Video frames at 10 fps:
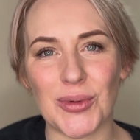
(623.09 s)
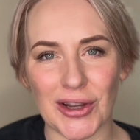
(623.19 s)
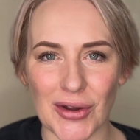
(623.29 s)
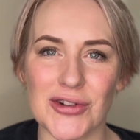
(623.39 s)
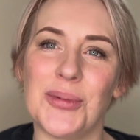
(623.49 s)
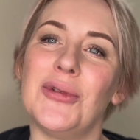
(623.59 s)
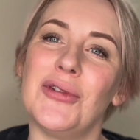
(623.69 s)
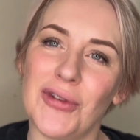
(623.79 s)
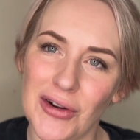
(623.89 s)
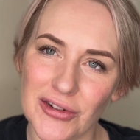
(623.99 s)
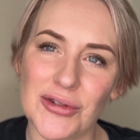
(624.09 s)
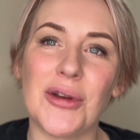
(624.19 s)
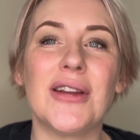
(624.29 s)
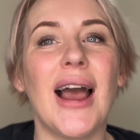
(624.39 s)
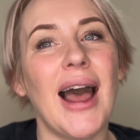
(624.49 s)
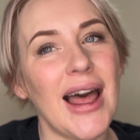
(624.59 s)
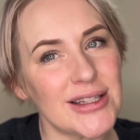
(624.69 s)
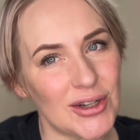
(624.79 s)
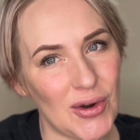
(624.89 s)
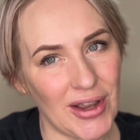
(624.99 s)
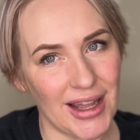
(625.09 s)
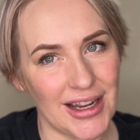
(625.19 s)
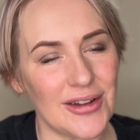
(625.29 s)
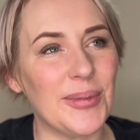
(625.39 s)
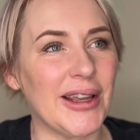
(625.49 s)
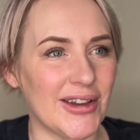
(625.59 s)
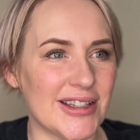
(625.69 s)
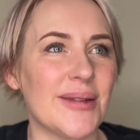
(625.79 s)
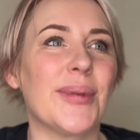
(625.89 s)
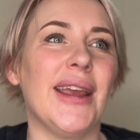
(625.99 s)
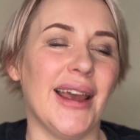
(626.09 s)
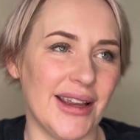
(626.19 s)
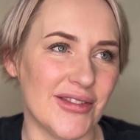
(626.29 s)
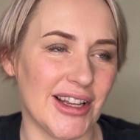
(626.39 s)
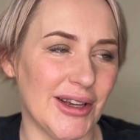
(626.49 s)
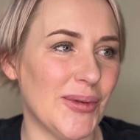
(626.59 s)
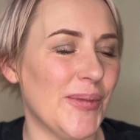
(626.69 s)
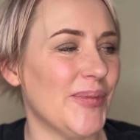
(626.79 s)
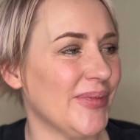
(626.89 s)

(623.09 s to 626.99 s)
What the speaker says: we're going to be referring to it as an organic because it behaves like one.